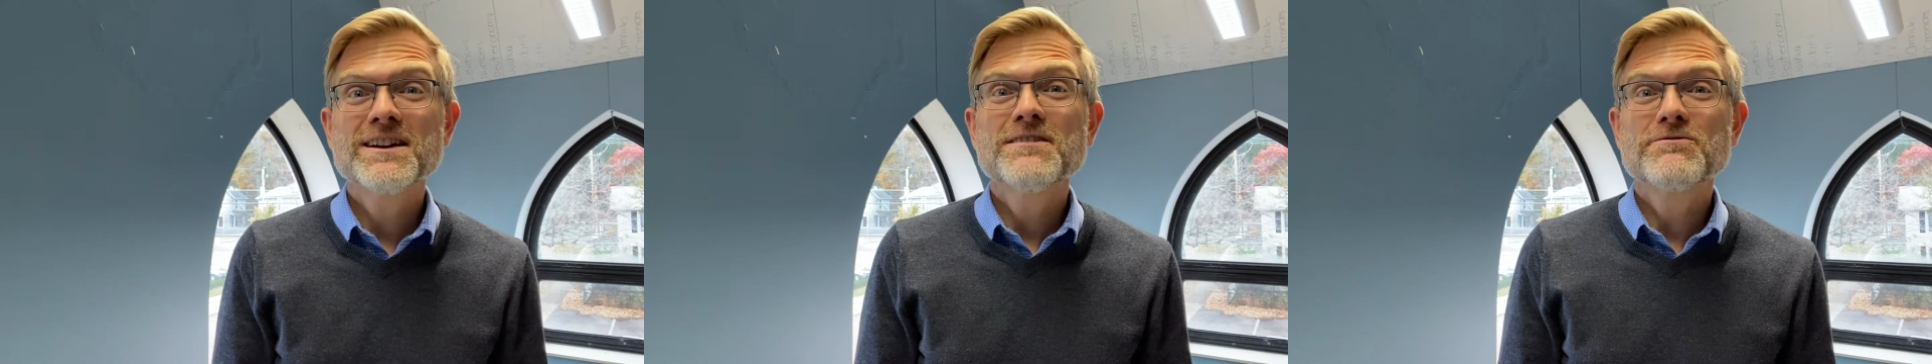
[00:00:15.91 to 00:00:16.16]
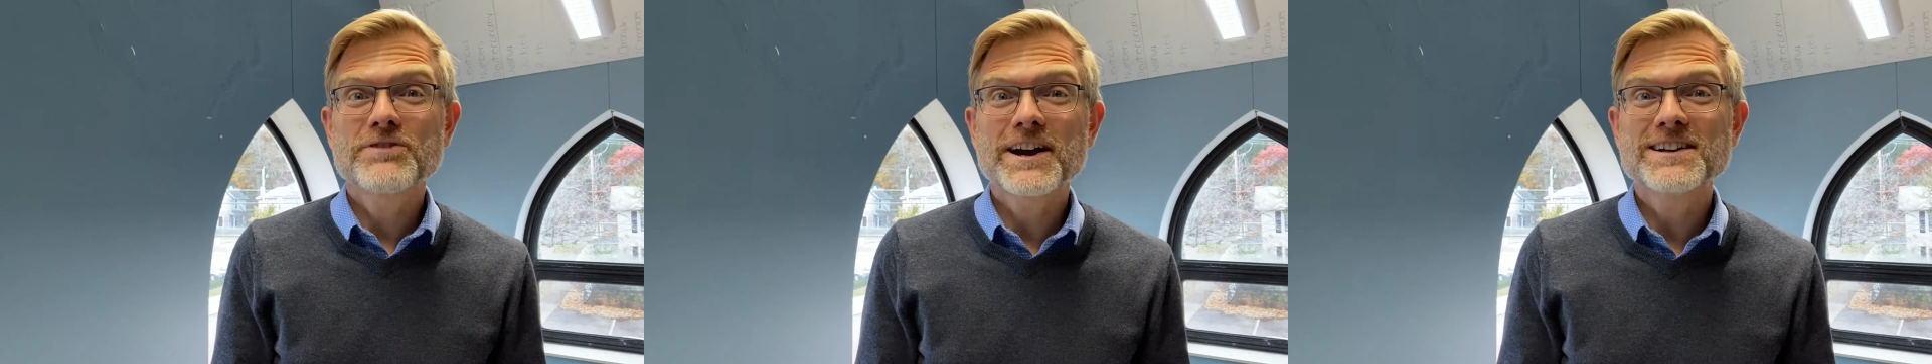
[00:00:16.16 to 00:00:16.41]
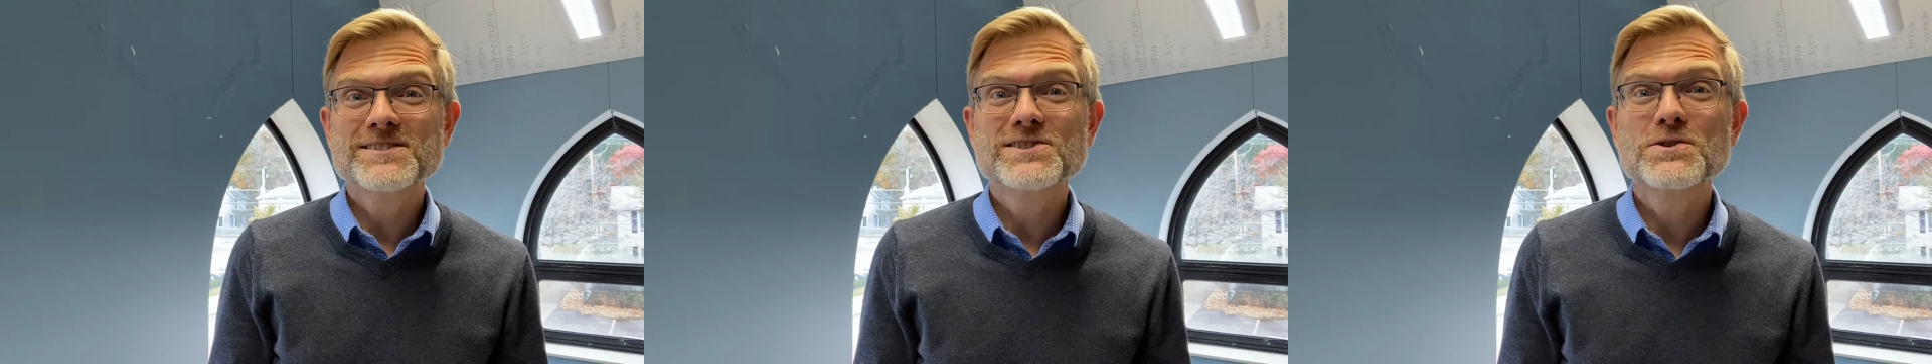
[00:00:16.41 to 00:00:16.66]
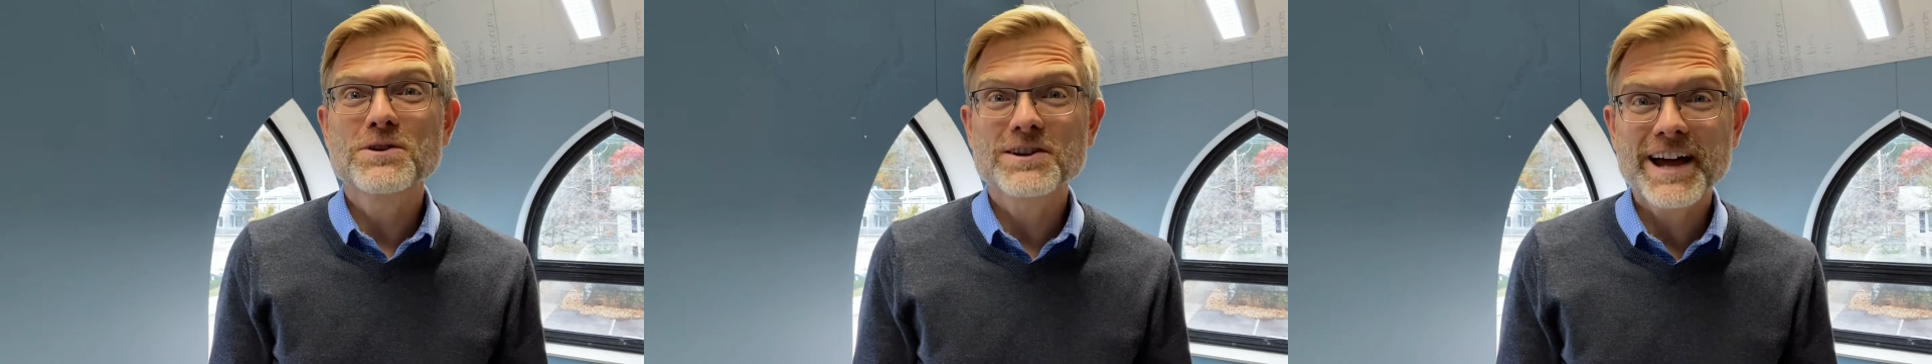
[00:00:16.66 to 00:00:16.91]
friends
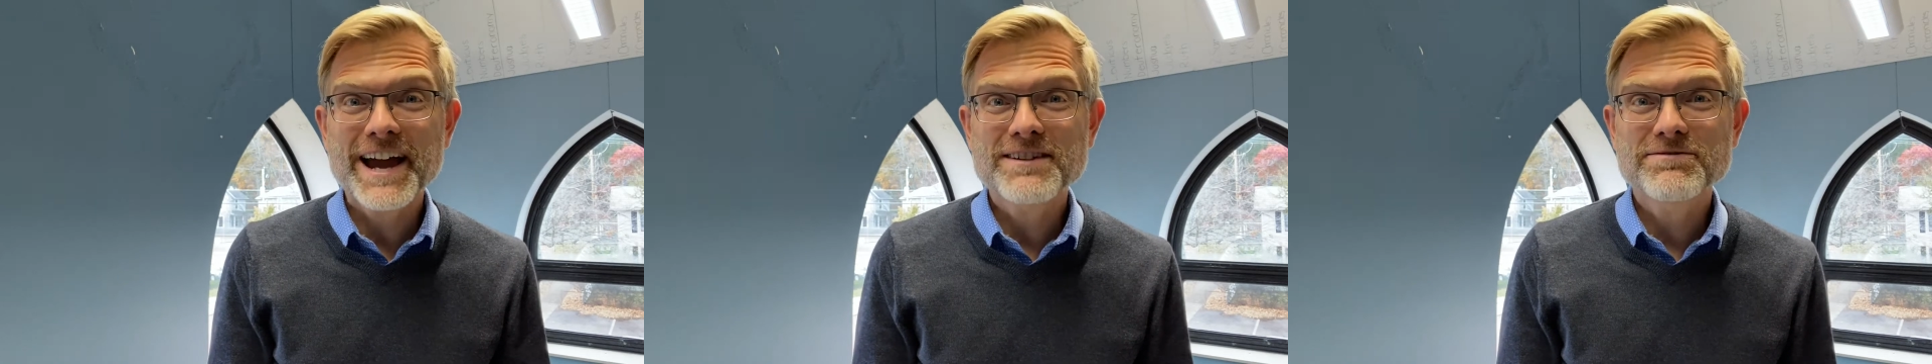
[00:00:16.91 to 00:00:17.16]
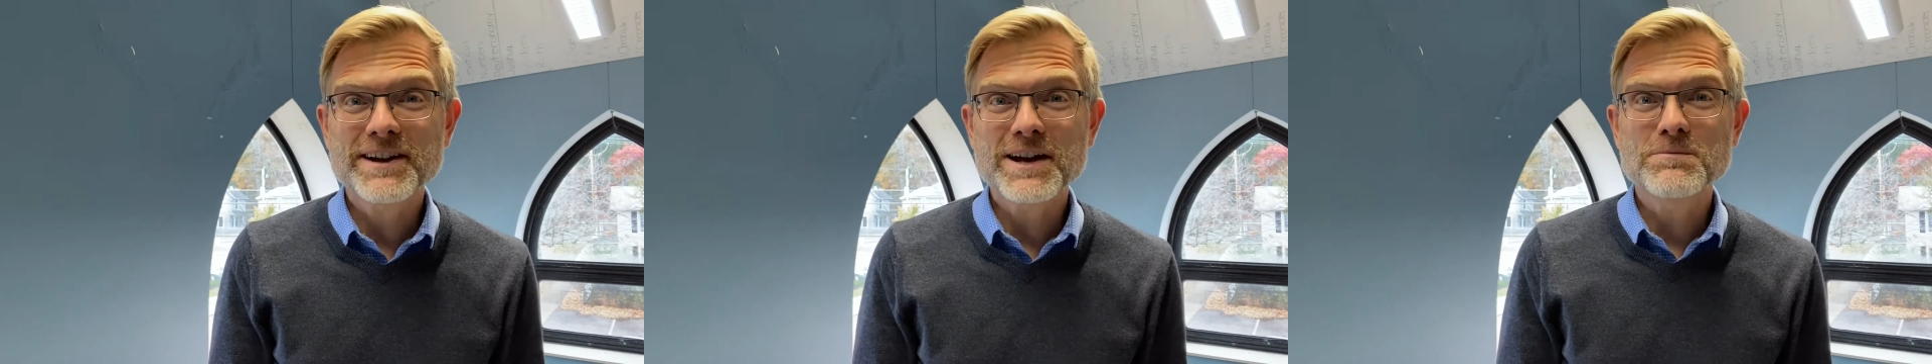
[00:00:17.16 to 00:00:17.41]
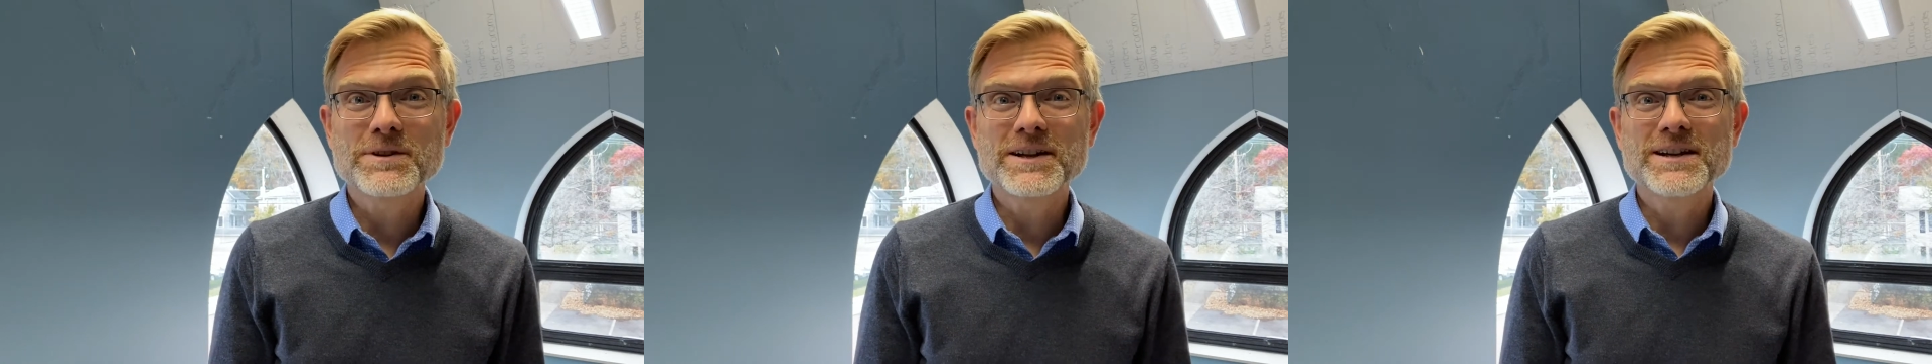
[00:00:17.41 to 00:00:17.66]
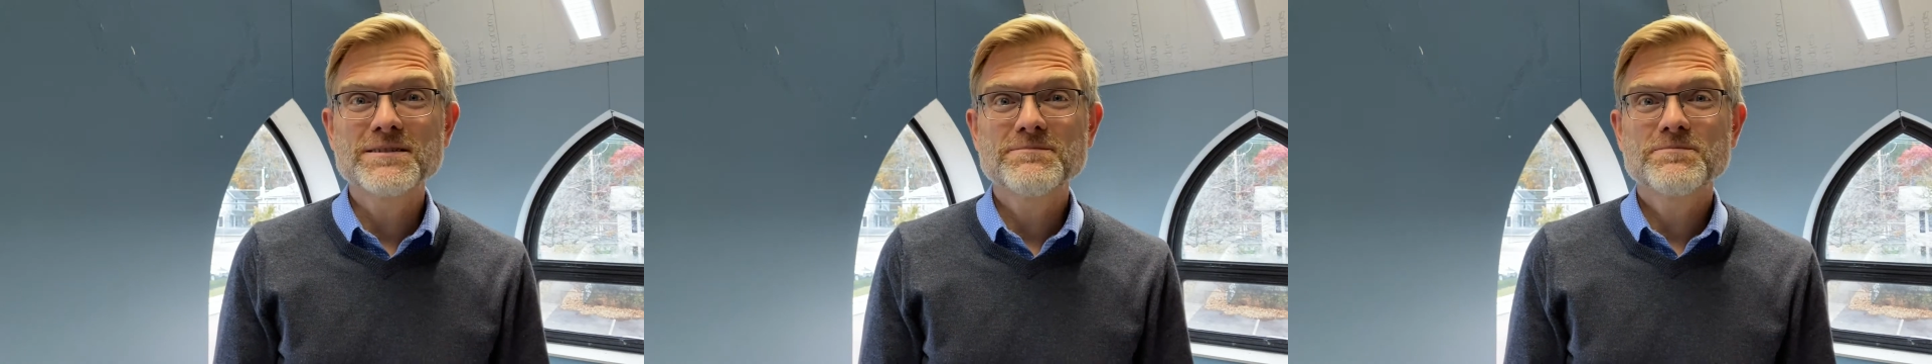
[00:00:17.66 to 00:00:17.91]
who are like
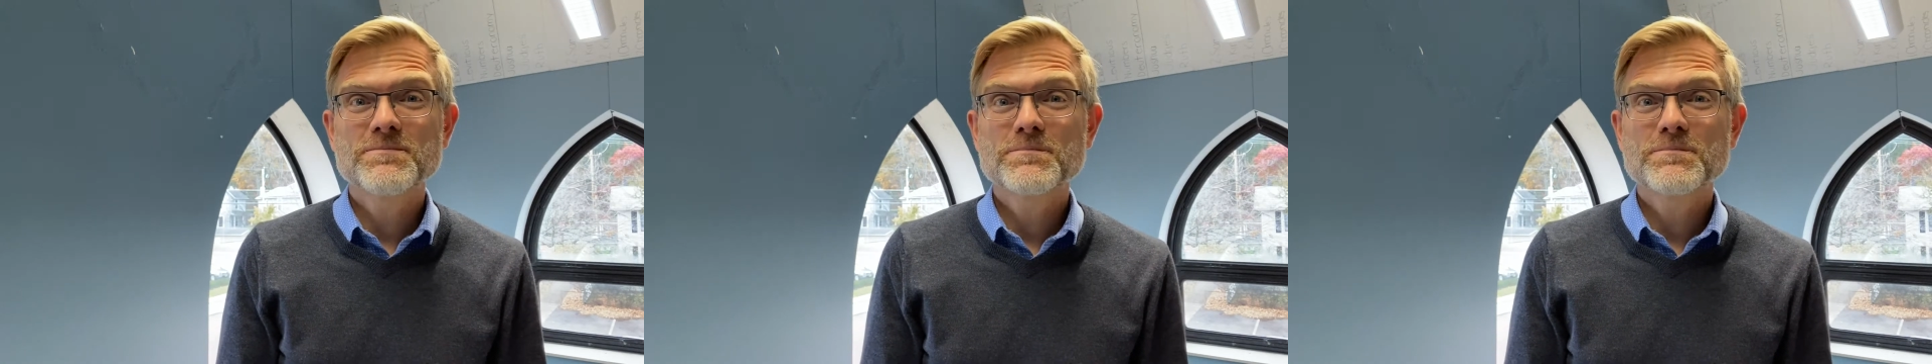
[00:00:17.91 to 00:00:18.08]
family,